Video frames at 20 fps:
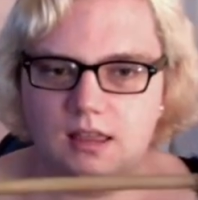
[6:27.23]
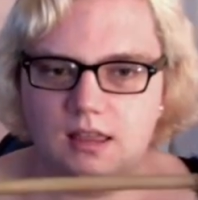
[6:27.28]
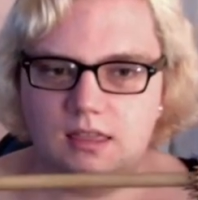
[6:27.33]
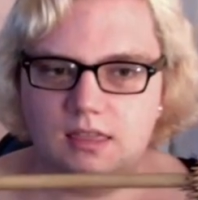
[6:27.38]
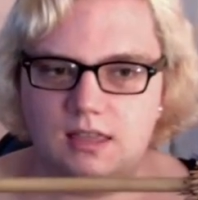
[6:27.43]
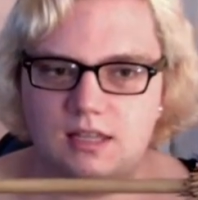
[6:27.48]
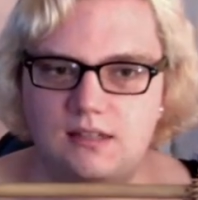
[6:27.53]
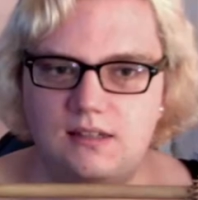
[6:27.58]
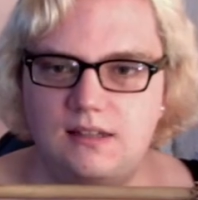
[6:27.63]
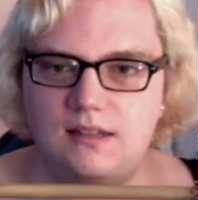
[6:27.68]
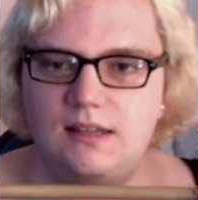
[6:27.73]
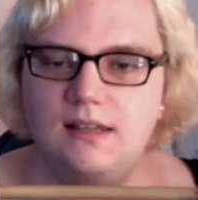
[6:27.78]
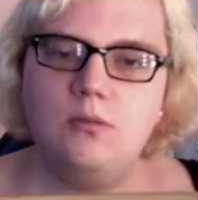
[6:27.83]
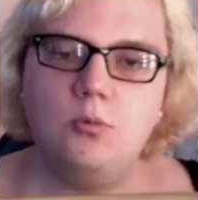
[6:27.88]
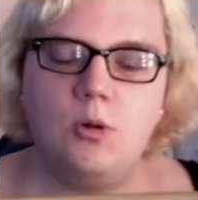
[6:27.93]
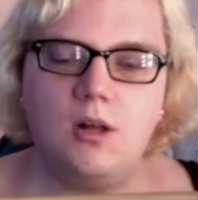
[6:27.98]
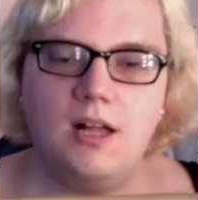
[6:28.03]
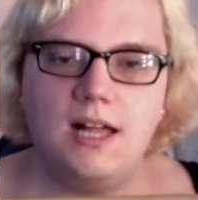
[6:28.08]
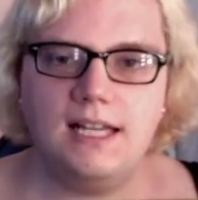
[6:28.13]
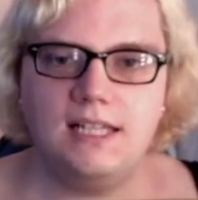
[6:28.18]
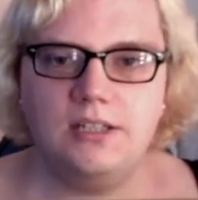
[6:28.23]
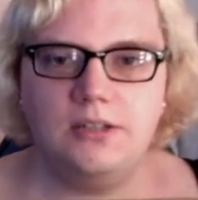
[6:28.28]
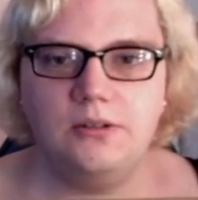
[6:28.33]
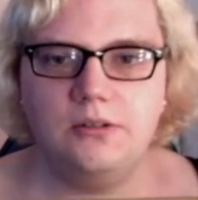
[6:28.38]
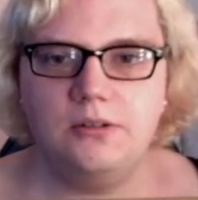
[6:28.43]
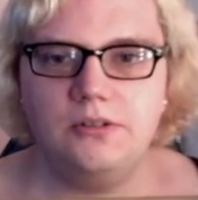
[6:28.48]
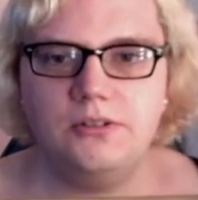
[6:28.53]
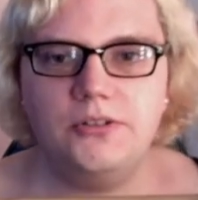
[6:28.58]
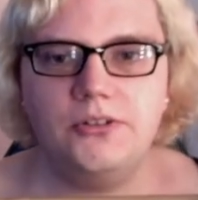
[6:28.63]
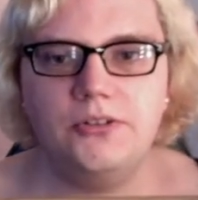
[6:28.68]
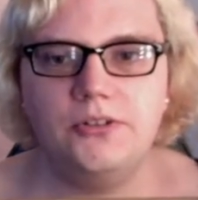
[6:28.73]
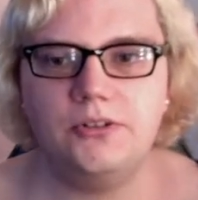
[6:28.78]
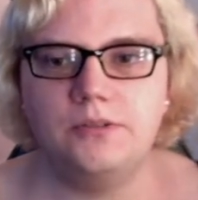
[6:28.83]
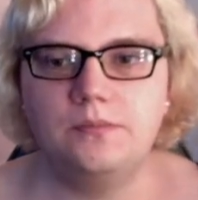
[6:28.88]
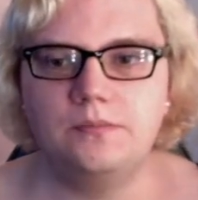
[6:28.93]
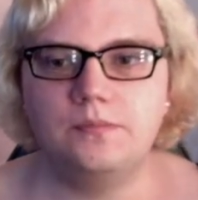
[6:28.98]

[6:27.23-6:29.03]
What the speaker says: This is what I used.